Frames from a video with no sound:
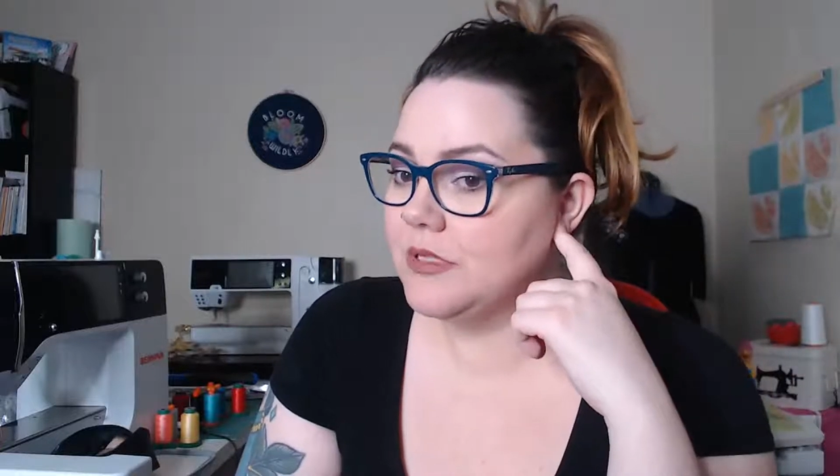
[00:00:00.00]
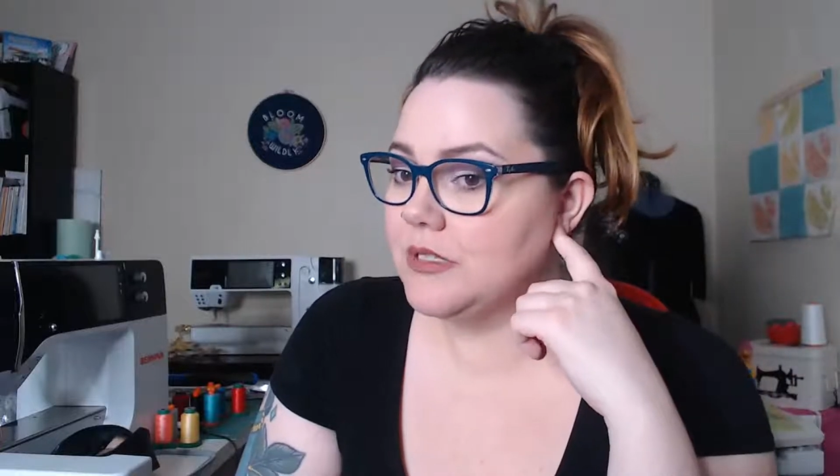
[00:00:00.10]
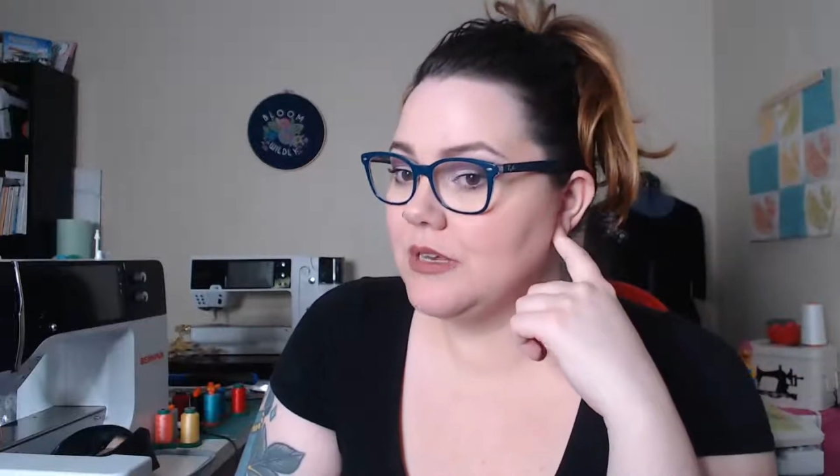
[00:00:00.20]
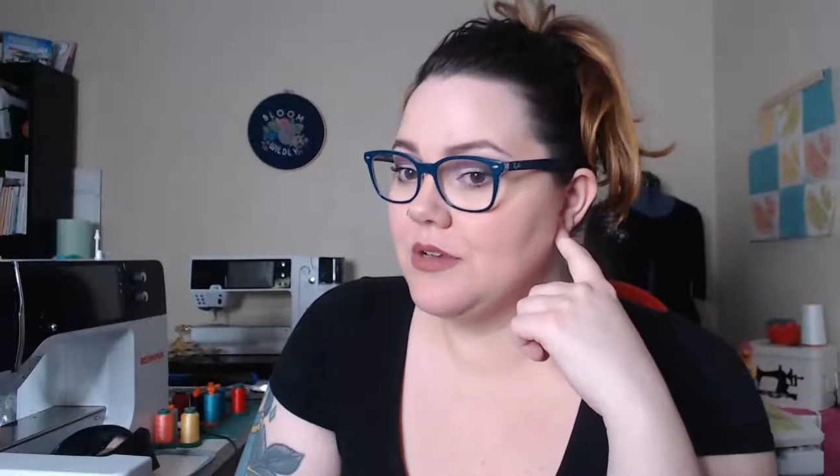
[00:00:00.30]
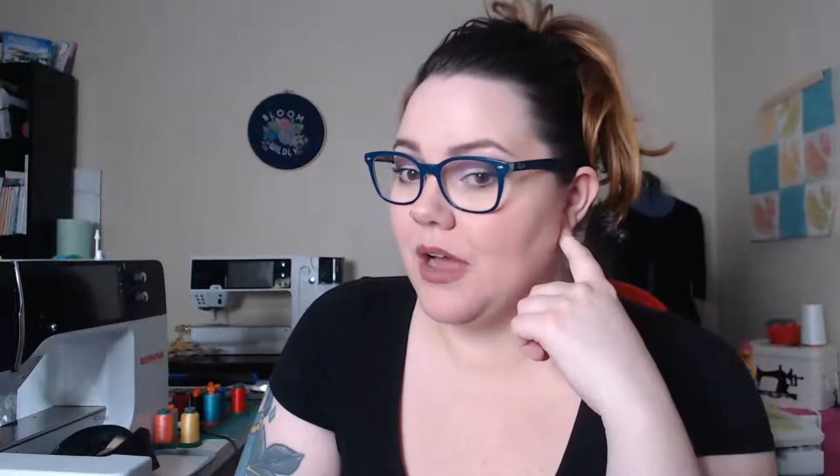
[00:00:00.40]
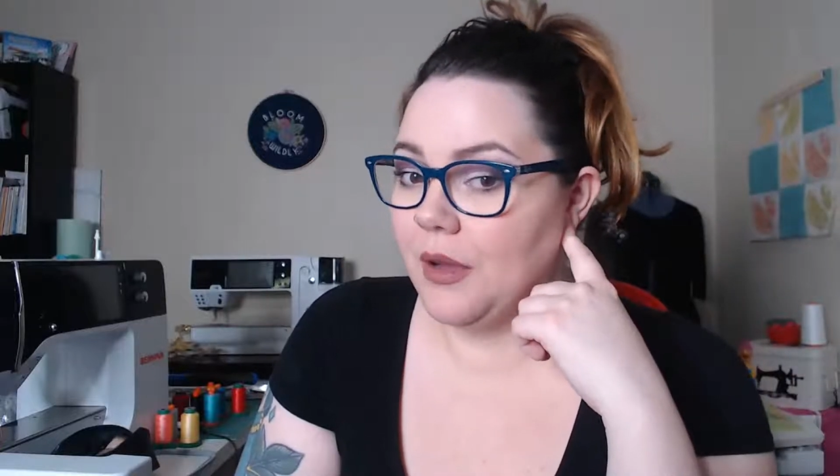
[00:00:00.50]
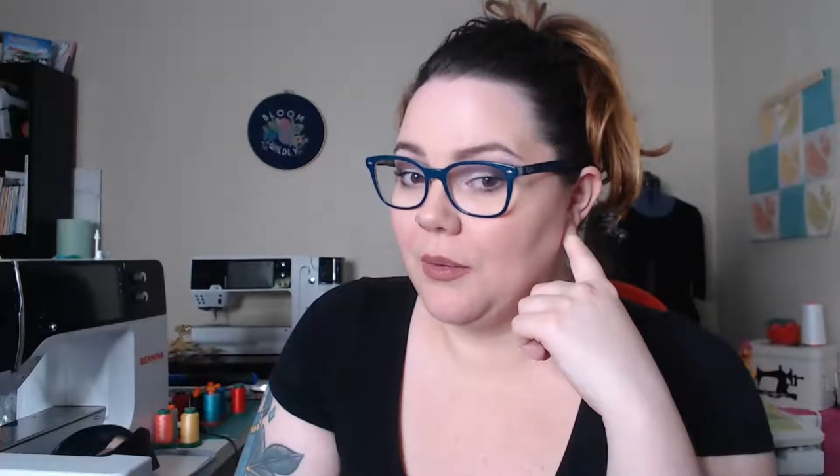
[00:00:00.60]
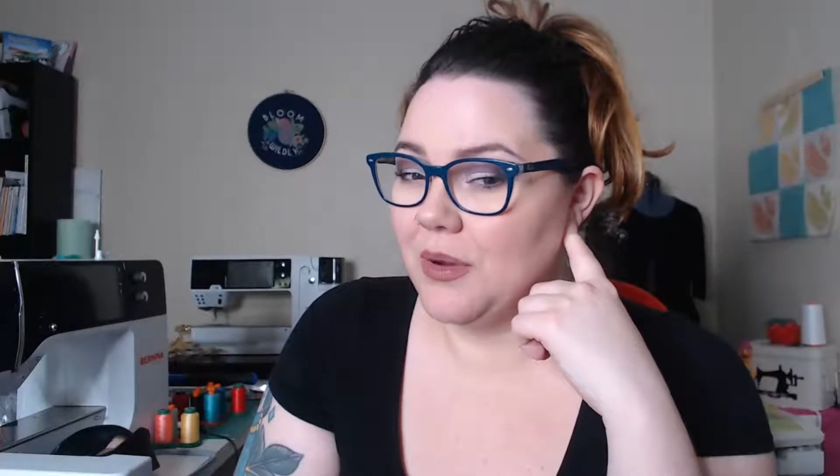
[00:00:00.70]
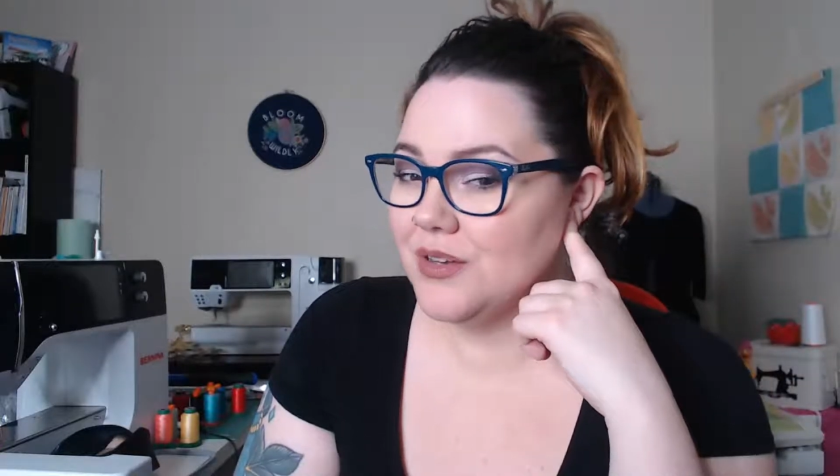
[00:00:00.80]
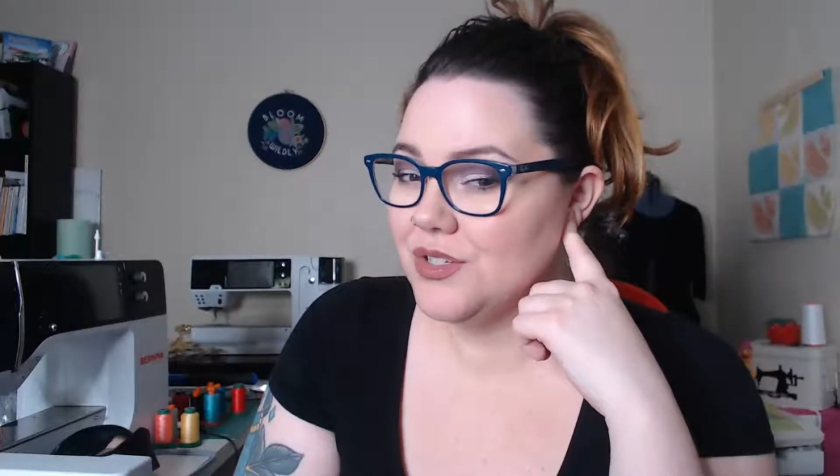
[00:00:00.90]
to not
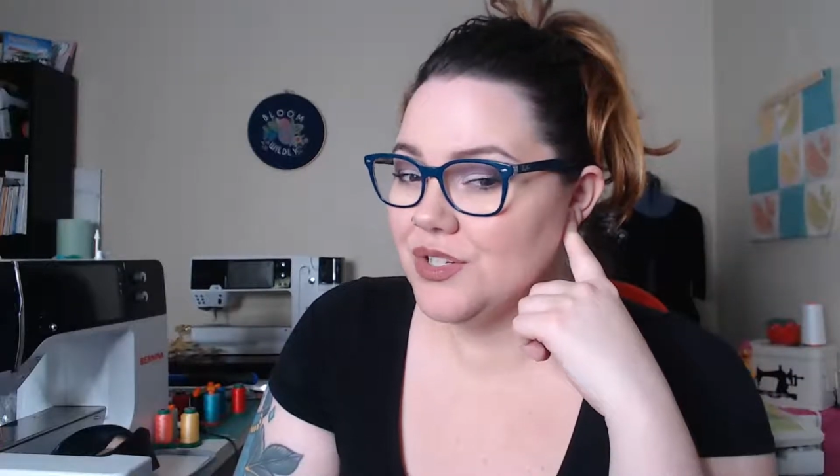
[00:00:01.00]
want to